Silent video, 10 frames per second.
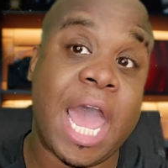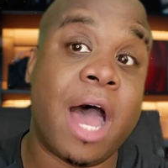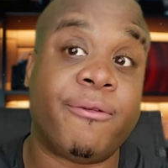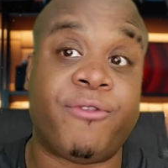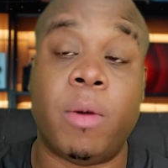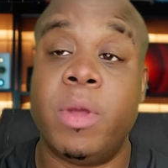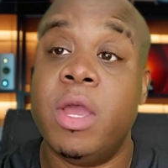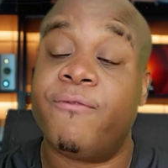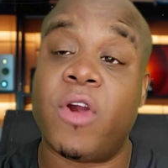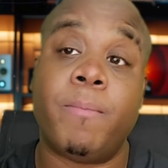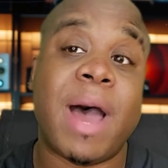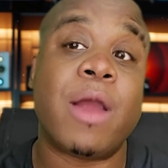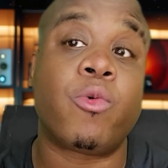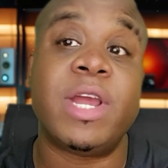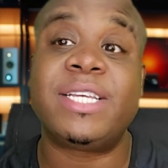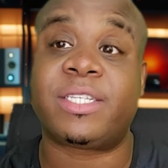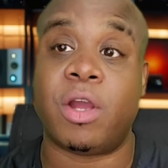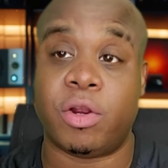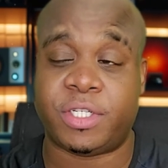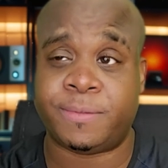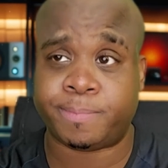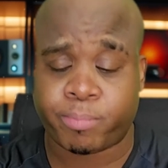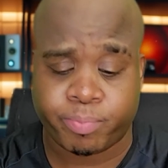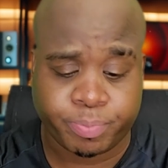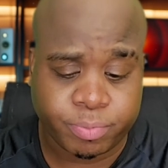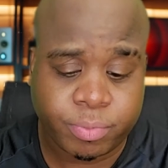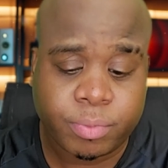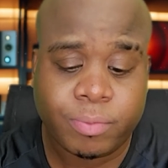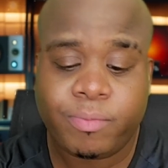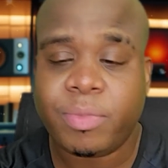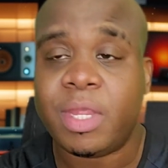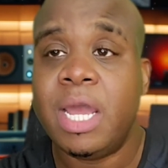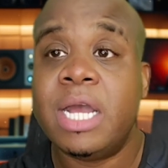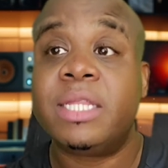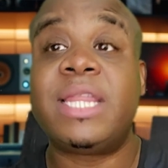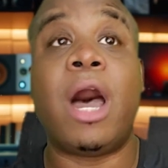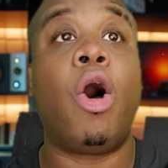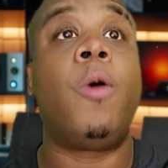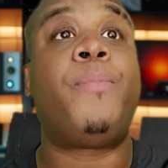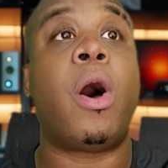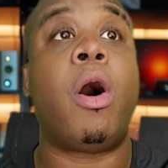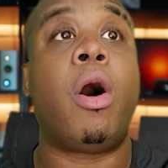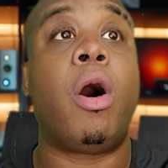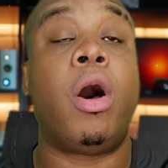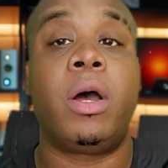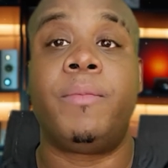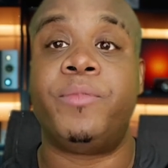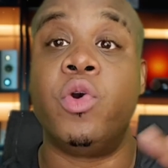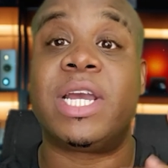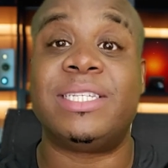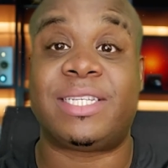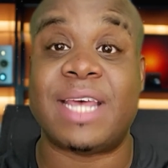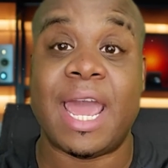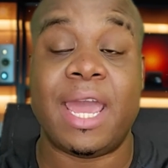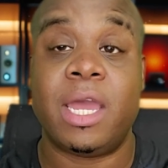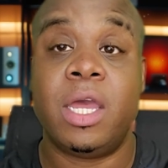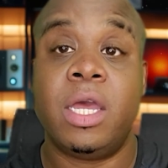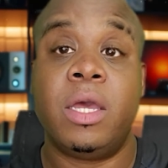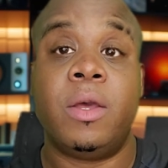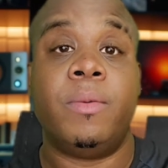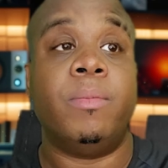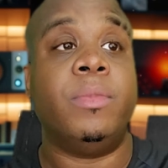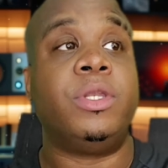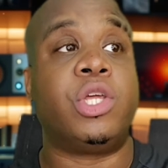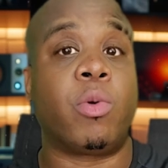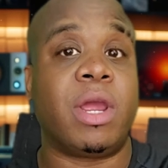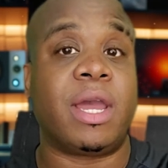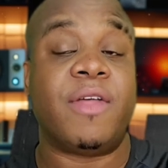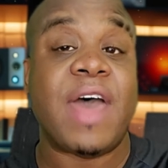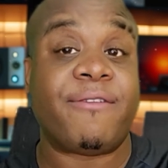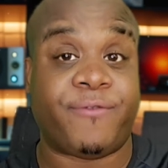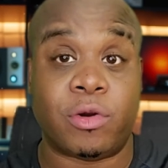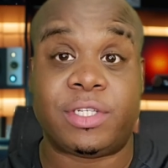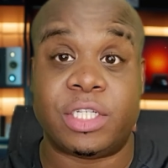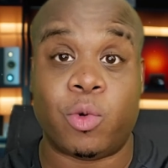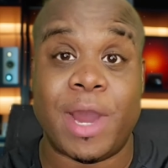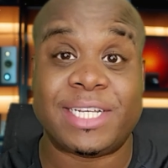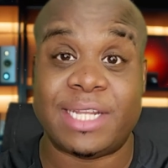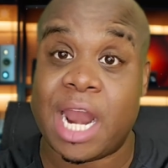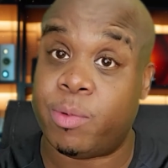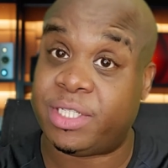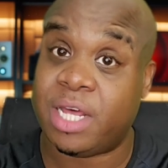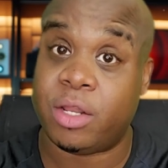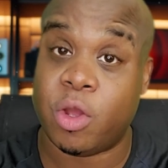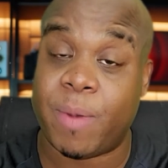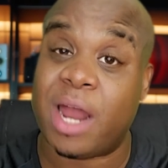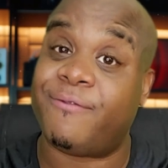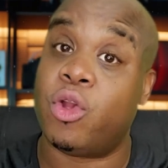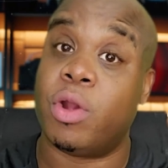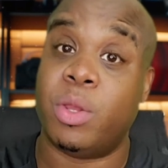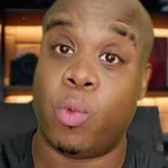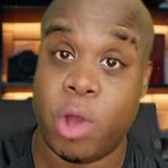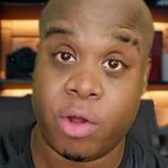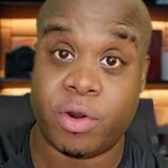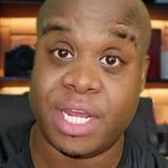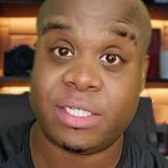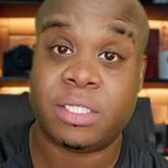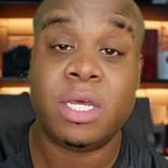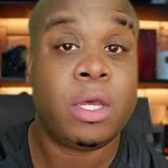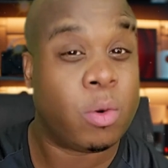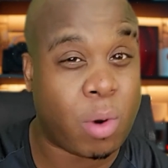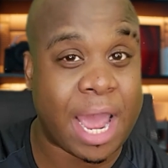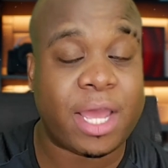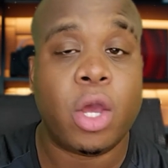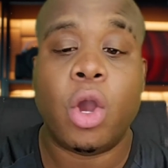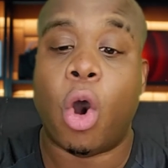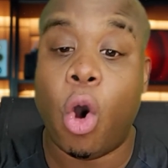Yeah, from my research, Ta'o Po, you can say during that first situation that I was telling you about, if you're in the wilderness, right?